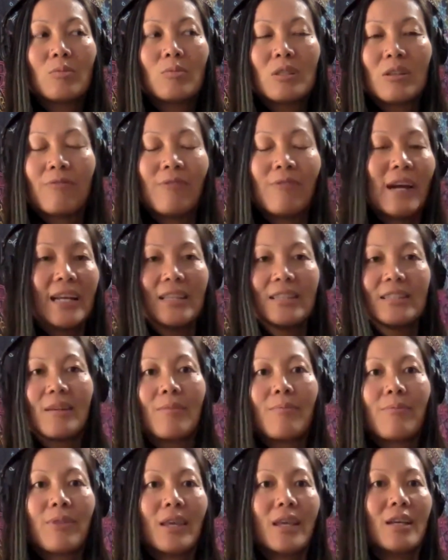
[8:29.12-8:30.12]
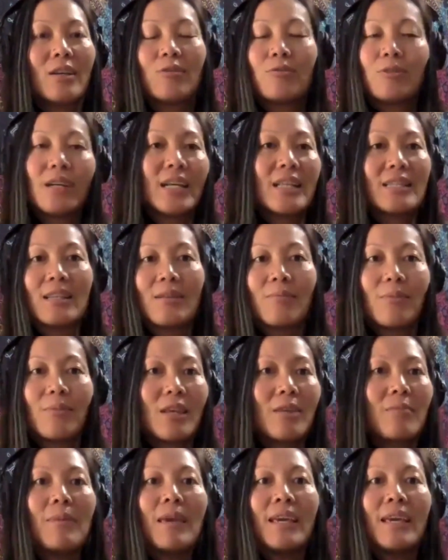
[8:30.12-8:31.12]
define something, create
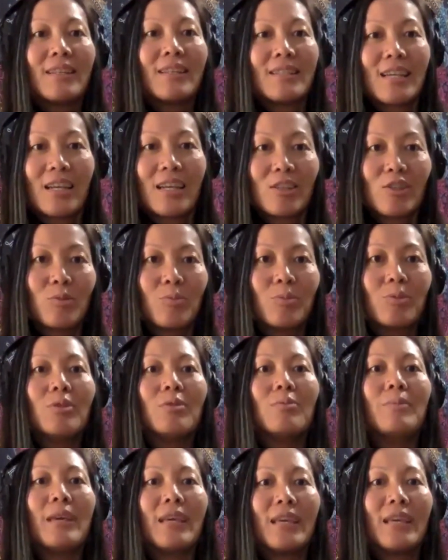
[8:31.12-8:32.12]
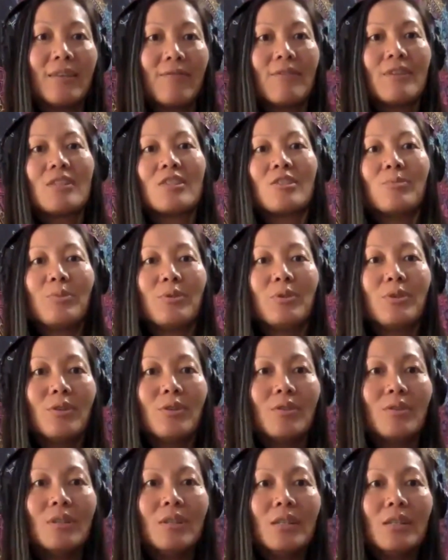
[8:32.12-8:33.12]
something, make it tangible, make it
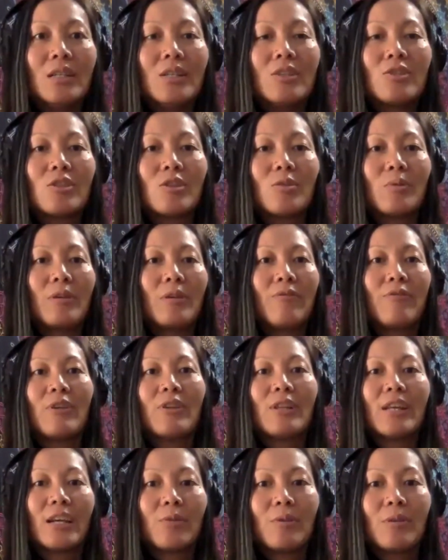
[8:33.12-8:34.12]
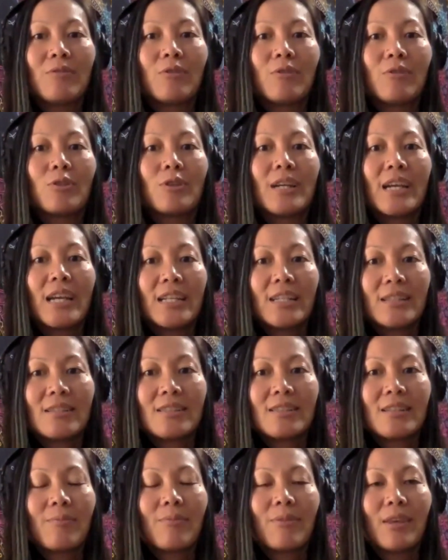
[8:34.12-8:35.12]
visible, so we feel like we've created
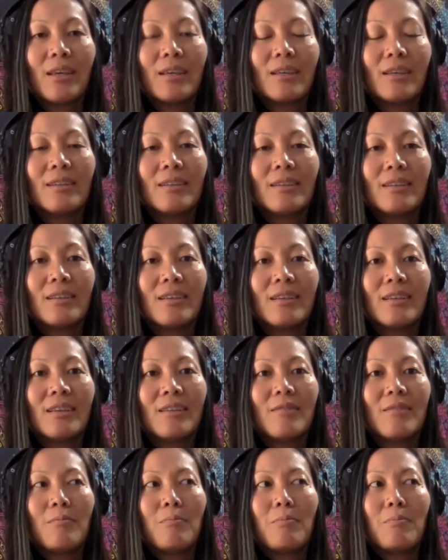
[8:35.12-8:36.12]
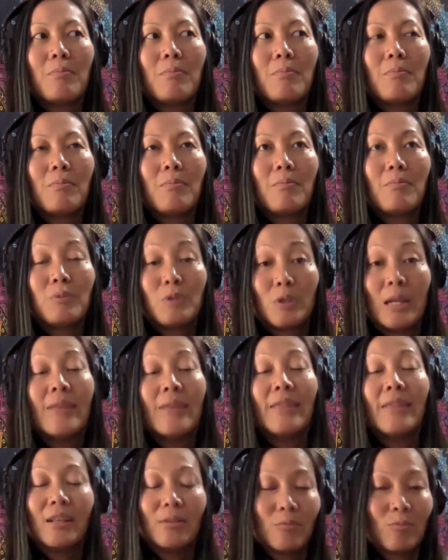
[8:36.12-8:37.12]
something.
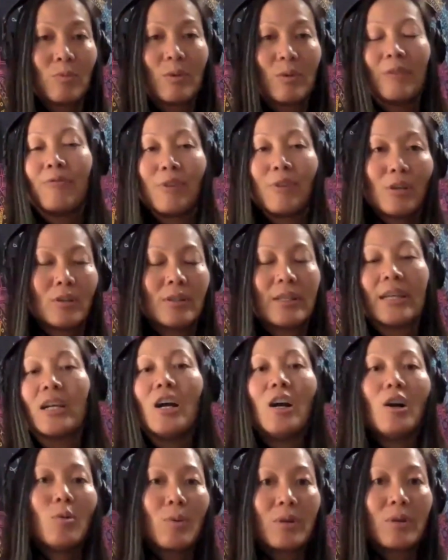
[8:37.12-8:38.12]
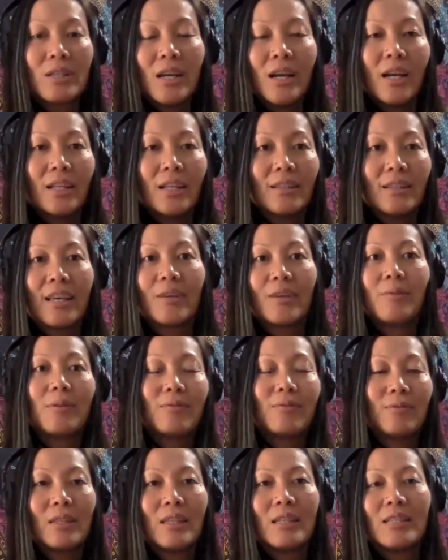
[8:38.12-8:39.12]
And then we feel like, oh, we're done.
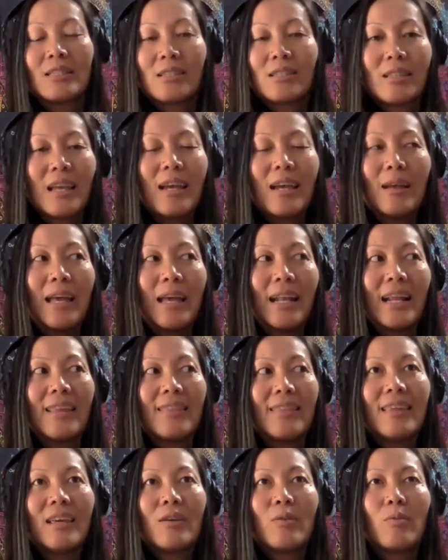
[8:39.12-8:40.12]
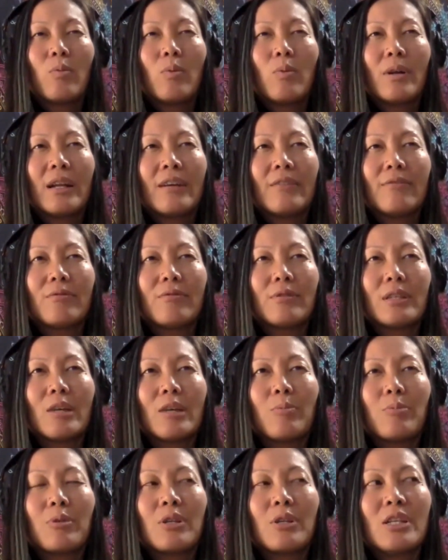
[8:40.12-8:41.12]
And I think what I've really
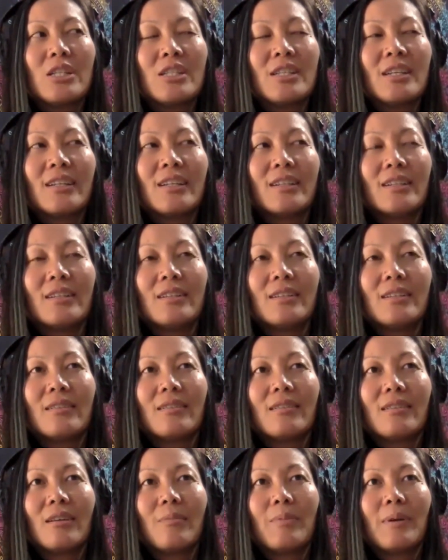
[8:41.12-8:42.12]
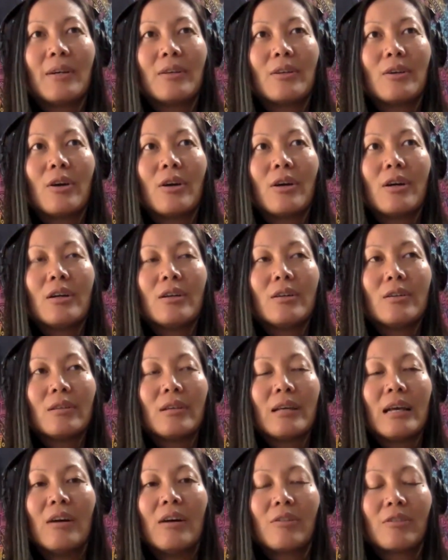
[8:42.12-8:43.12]
appreciated about our
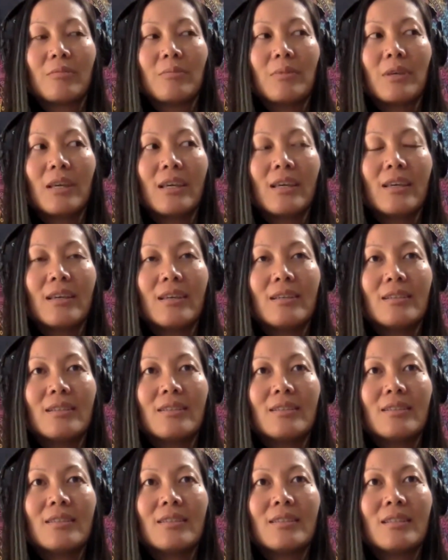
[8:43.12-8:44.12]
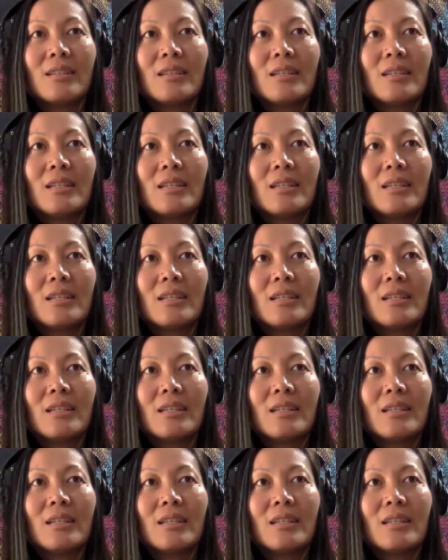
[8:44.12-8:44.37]
alchemy is